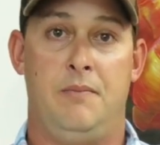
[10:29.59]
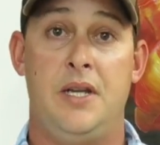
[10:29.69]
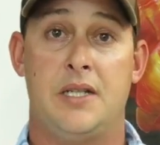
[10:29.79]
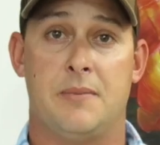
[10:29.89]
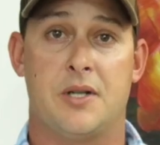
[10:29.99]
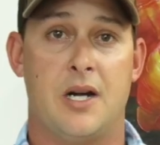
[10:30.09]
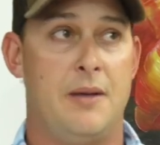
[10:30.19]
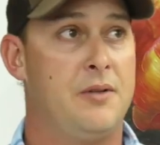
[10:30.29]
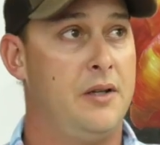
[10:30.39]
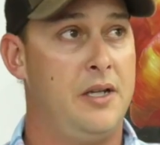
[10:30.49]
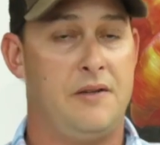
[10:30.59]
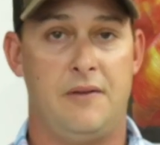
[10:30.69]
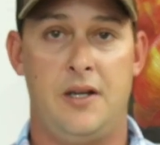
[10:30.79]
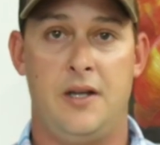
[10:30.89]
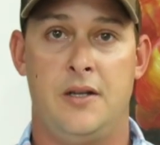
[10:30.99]
Please subscribe to these
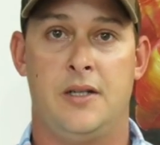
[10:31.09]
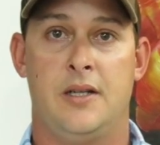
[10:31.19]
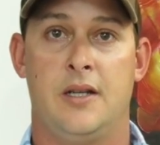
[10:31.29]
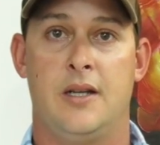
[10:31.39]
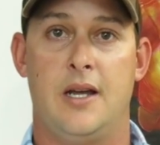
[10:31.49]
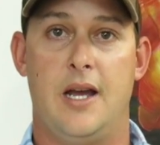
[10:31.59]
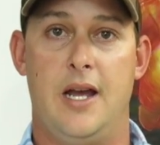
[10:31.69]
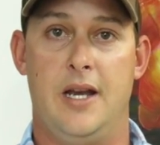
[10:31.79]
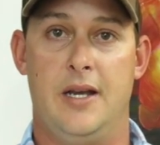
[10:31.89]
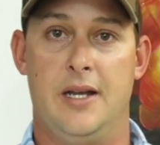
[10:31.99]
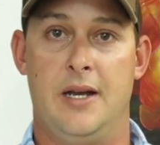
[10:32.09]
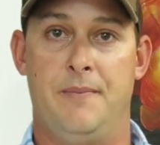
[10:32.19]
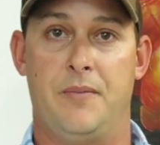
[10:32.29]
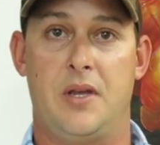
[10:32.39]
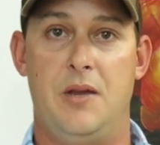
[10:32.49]
videos and
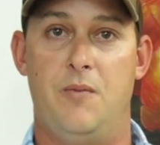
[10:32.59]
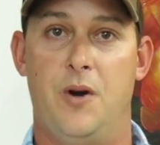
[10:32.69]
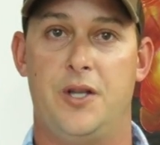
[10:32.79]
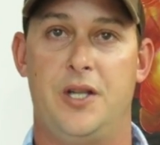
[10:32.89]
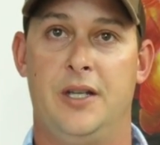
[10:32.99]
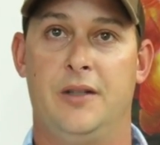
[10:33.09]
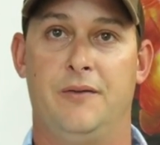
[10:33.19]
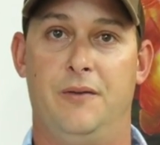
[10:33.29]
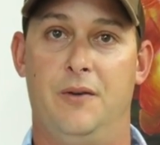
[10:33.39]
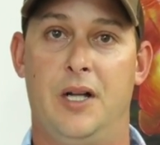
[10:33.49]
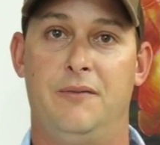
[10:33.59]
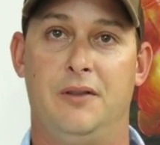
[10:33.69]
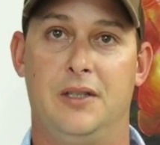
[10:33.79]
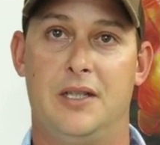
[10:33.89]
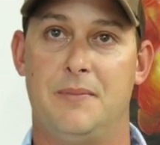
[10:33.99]
keep watching for
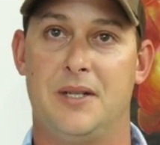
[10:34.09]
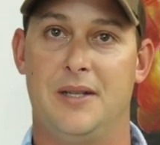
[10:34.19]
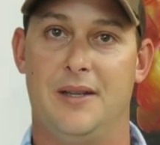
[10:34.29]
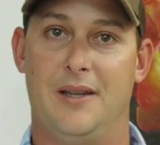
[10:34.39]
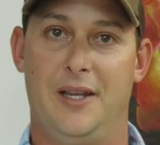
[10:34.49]
helpful tips.